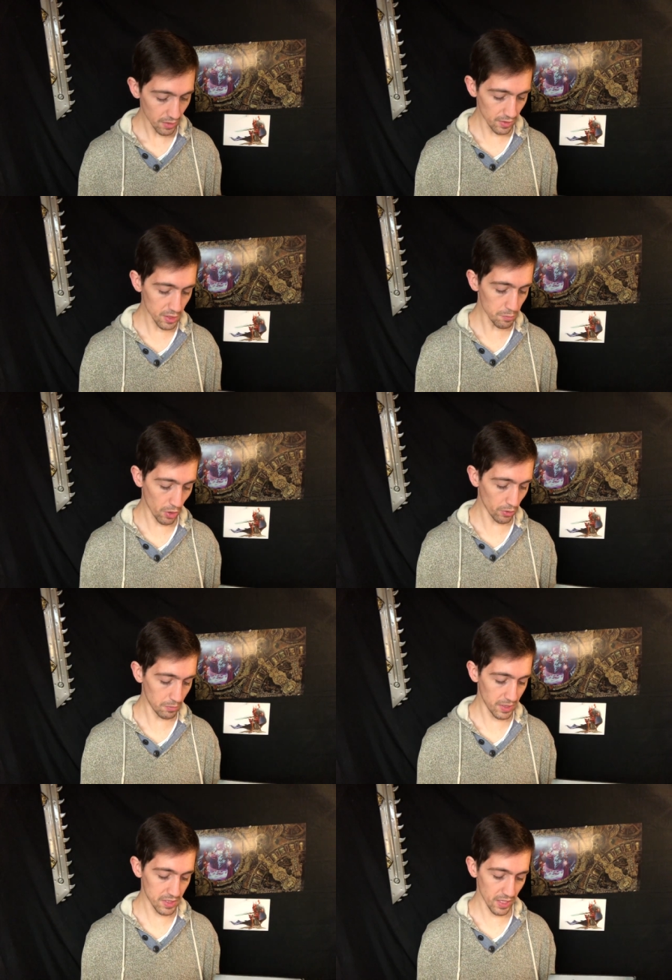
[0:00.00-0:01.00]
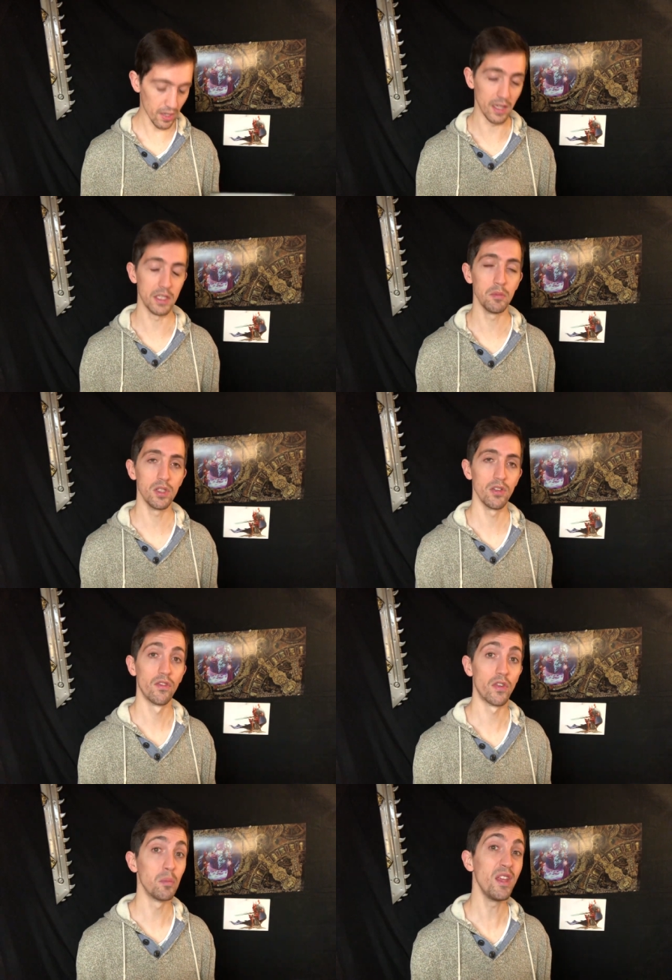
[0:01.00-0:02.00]
This model may take items
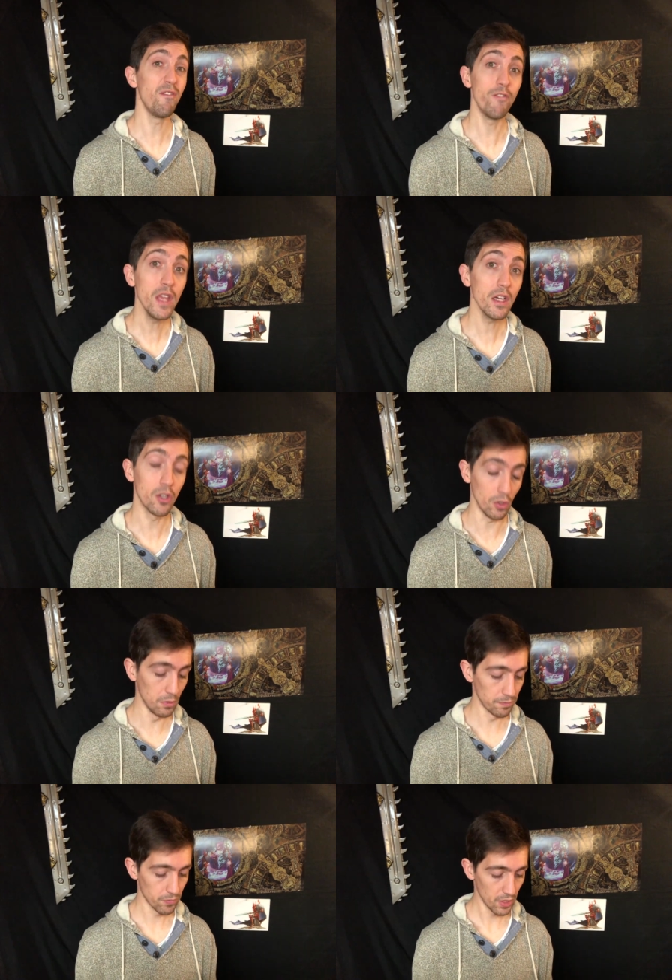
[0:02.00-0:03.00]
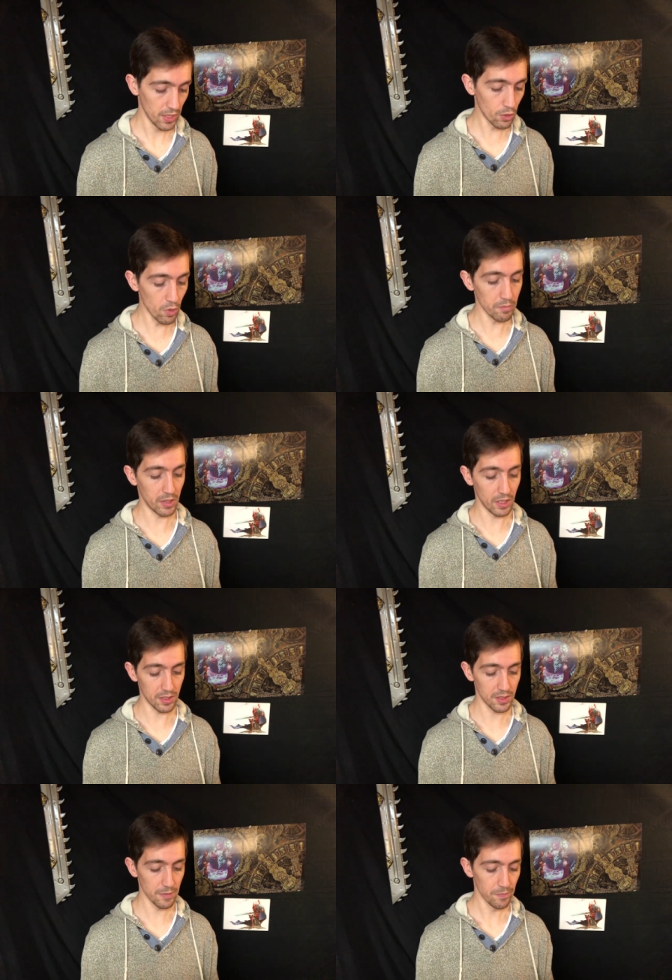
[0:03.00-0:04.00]
from the vehicle equipment
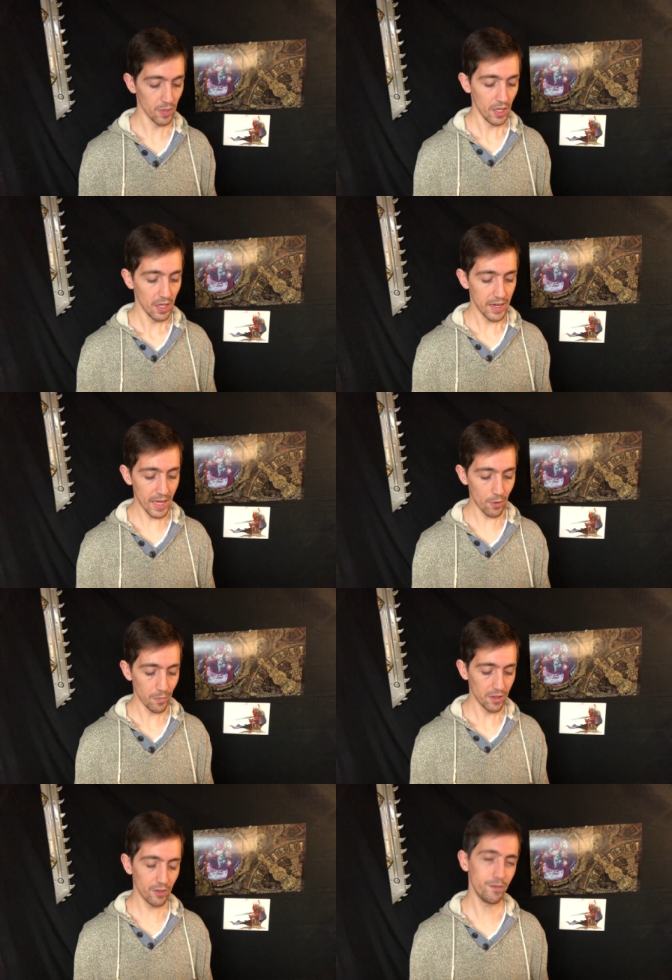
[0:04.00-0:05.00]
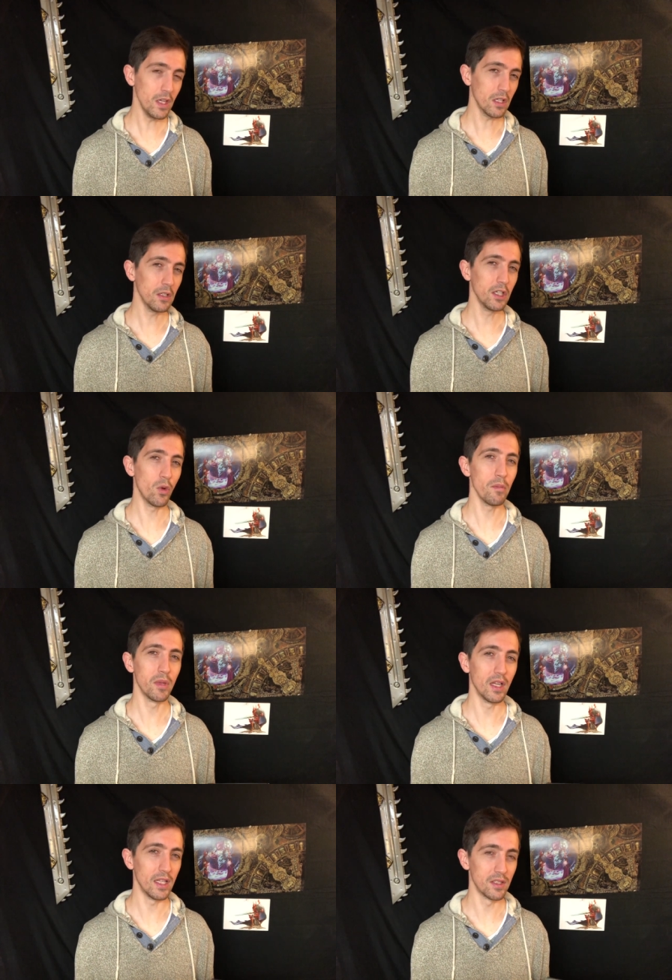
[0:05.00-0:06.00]
list. Now, the vehicle
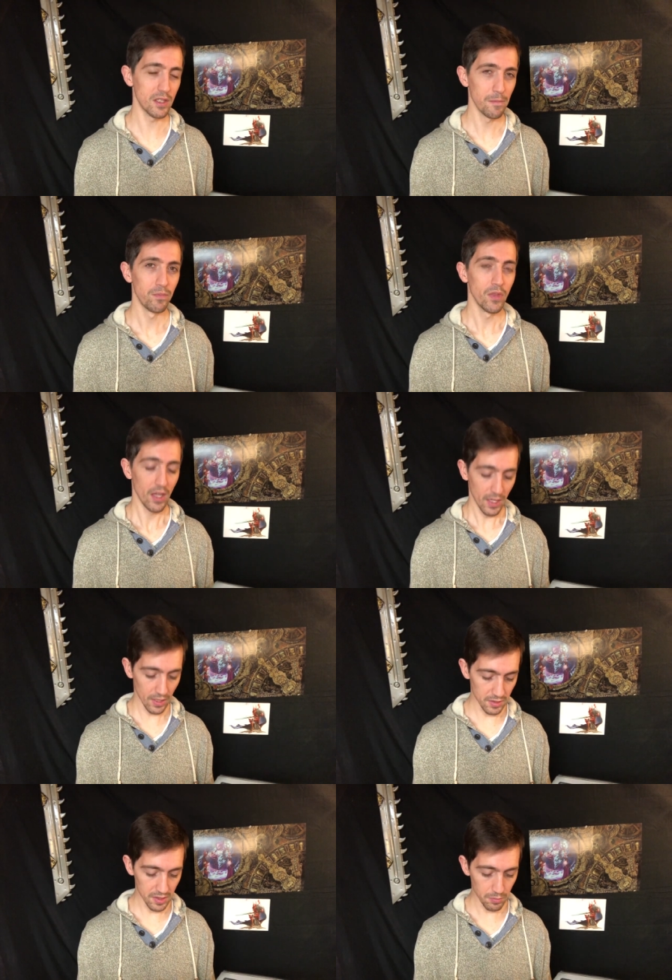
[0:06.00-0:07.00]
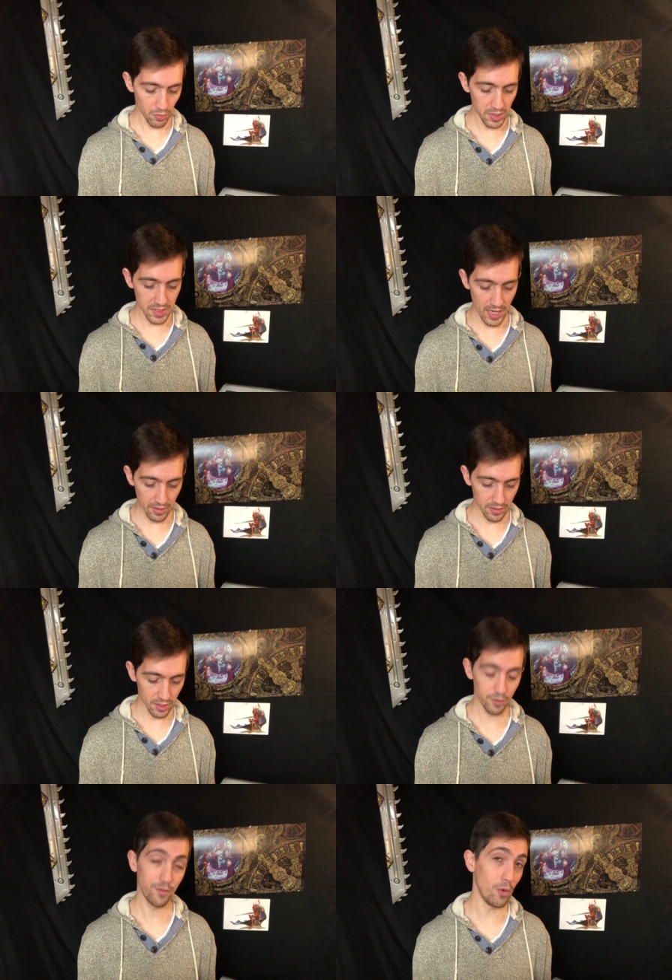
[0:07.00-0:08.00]
equipment list is pretty standard.
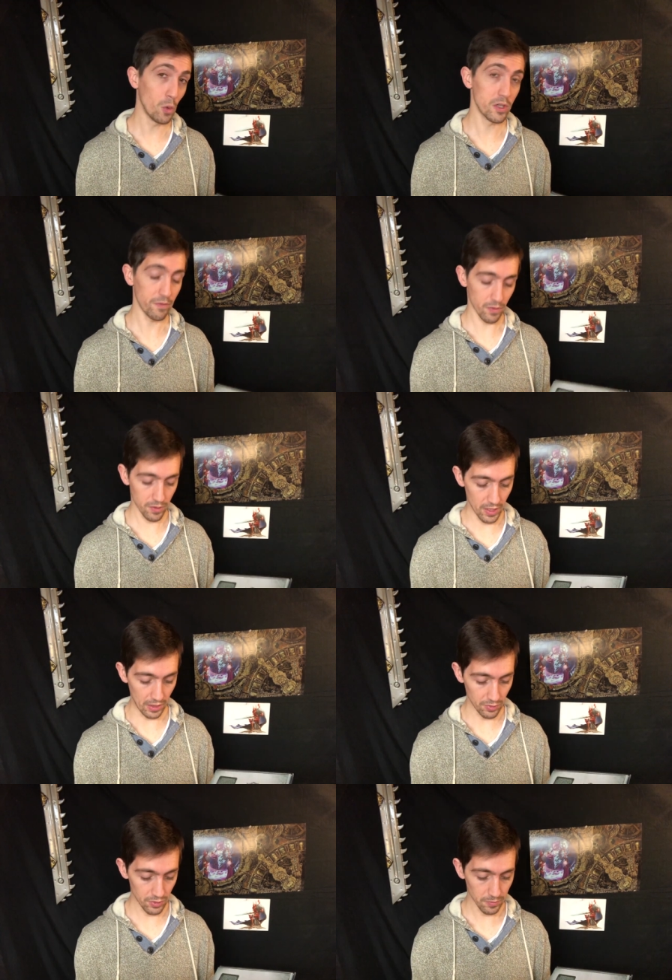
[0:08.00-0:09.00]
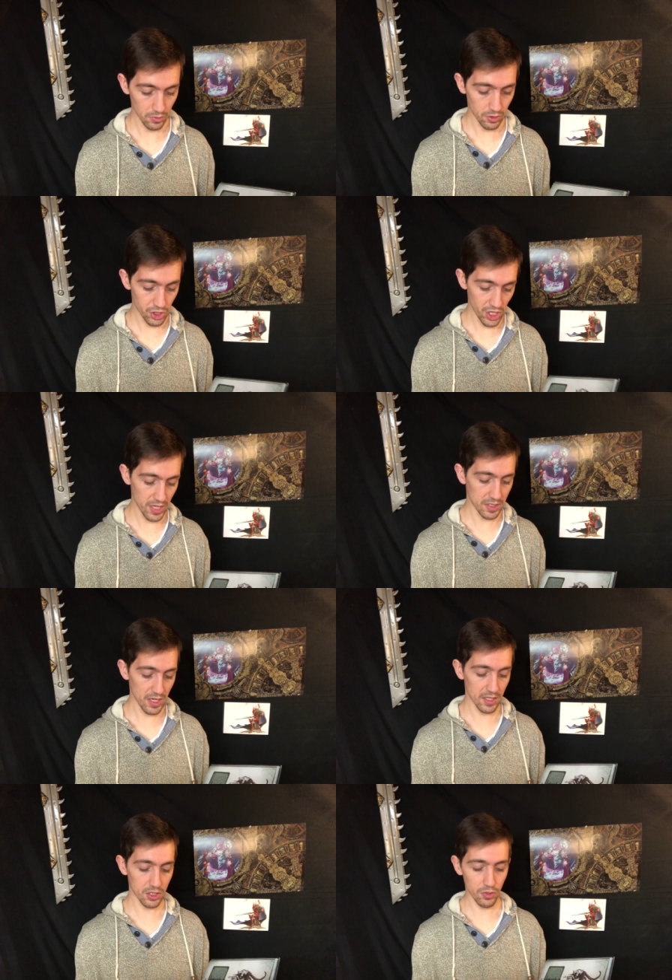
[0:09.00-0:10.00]
There's 4 different things: chain
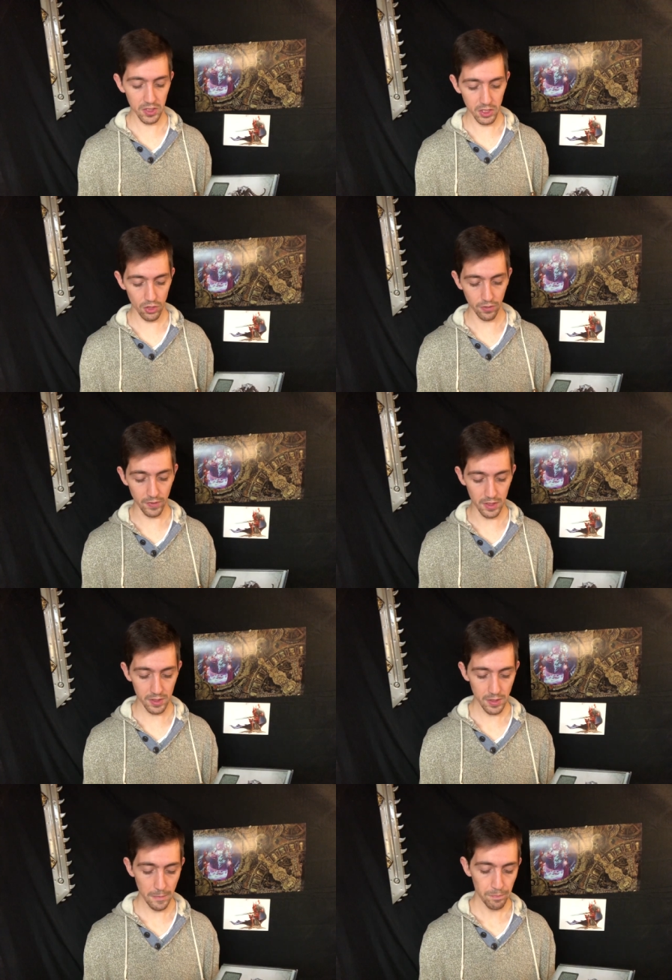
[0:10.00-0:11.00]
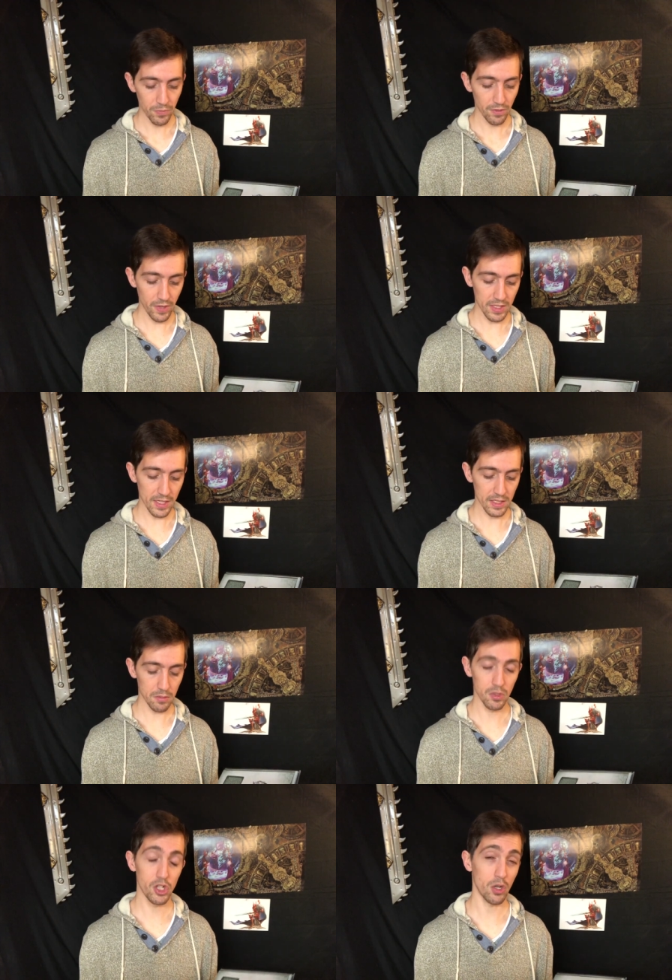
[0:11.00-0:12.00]
snares, Grizzly Trophies,
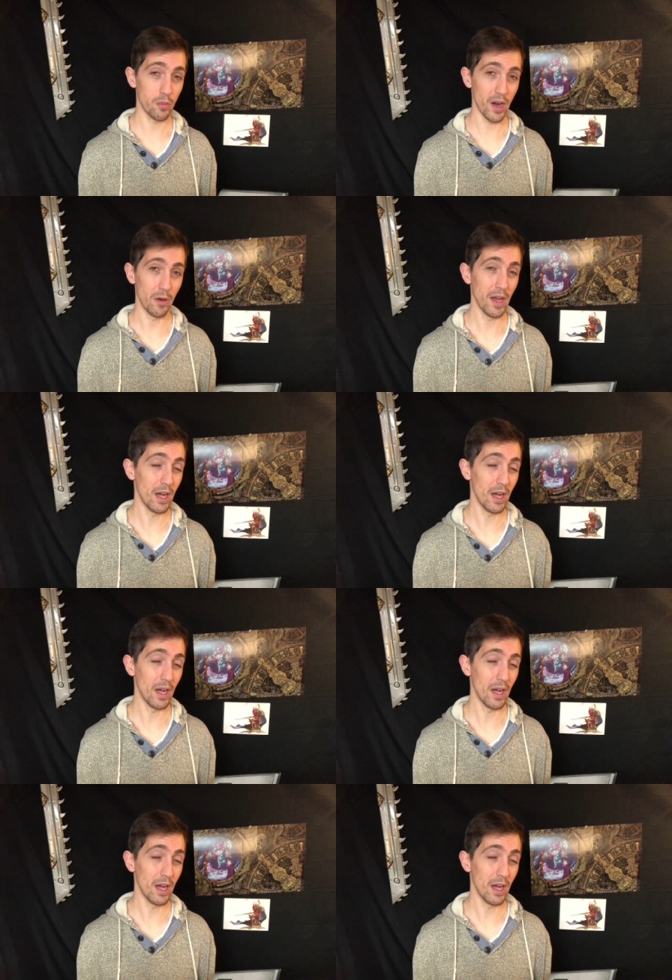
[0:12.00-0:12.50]
Phantasm, and Shock Prow.